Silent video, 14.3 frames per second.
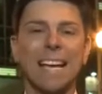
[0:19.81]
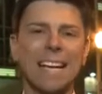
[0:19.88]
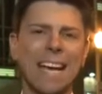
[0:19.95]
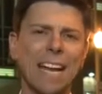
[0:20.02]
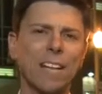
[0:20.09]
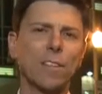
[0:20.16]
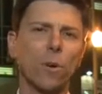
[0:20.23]

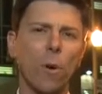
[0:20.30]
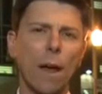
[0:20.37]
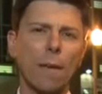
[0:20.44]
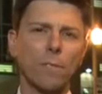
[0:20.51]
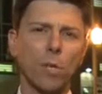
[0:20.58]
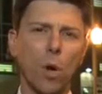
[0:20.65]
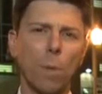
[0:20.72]
Kenneth
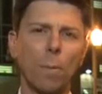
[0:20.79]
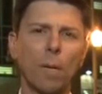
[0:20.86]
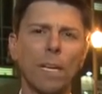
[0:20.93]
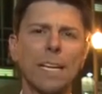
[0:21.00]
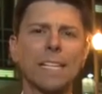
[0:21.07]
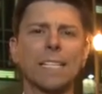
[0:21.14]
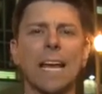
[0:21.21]
Graves told
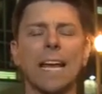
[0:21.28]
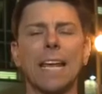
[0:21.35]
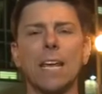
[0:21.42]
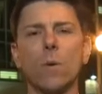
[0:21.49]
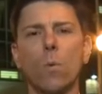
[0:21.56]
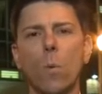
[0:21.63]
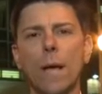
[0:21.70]
police that
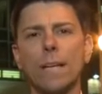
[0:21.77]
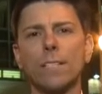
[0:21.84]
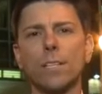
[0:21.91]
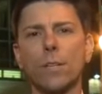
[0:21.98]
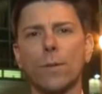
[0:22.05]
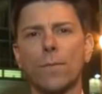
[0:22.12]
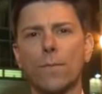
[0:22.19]
he went
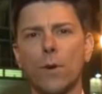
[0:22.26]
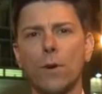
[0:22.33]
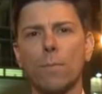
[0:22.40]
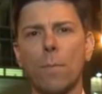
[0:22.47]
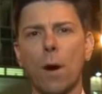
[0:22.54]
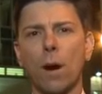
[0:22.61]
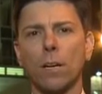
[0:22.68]
to the
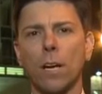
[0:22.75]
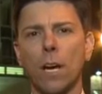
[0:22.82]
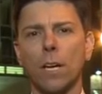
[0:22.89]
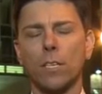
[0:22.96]
food mart